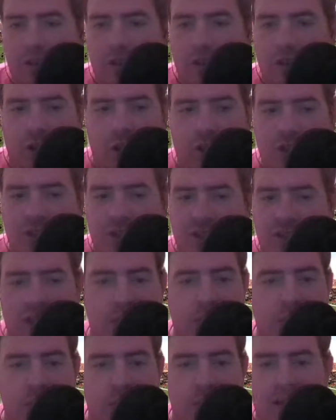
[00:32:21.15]
You just send
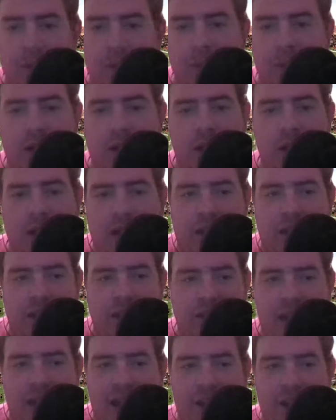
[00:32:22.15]
him deep, and he's
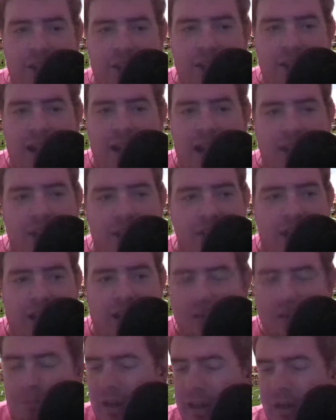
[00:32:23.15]
kind of the guy that's like,
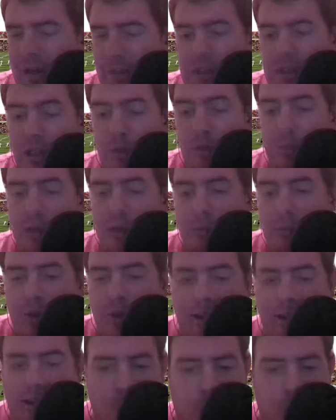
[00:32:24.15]
man, we need a big play here.